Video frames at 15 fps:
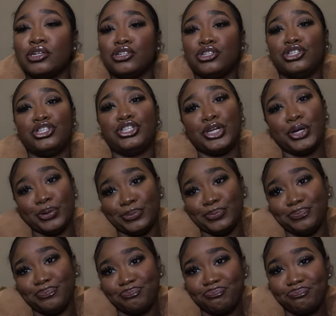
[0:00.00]
So
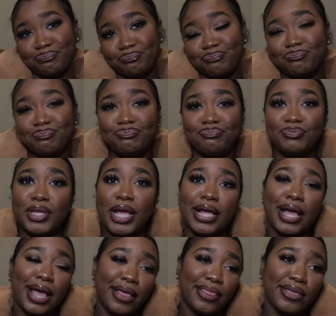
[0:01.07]

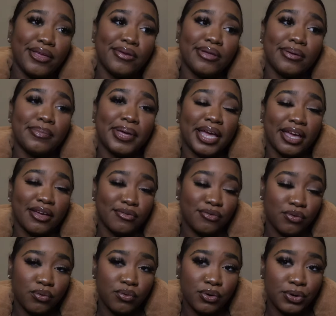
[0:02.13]
after you done paid
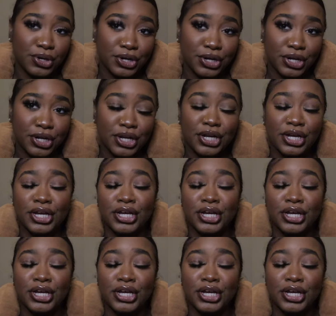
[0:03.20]
for it